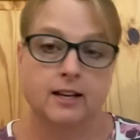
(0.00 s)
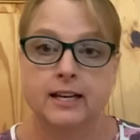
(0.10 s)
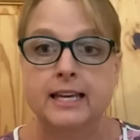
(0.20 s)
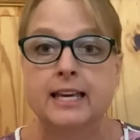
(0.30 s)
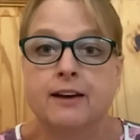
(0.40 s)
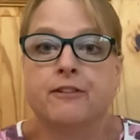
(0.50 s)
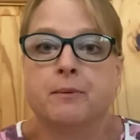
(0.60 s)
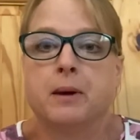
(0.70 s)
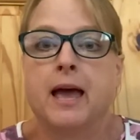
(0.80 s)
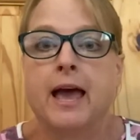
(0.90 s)
He gave
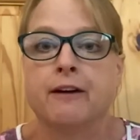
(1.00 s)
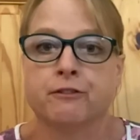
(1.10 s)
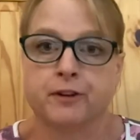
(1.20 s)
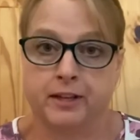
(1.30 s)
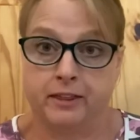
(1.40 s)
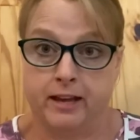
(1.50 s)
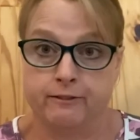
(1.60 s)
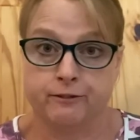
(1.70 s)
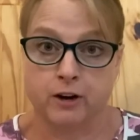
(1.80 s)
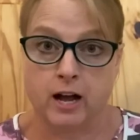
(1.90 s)
up everything
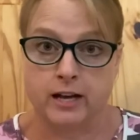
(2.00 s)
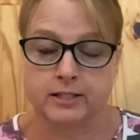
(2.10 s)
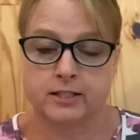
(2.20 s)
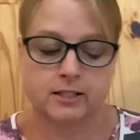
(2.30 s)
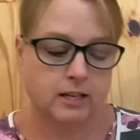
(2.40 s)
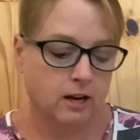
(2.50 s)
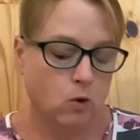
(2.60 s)
for us.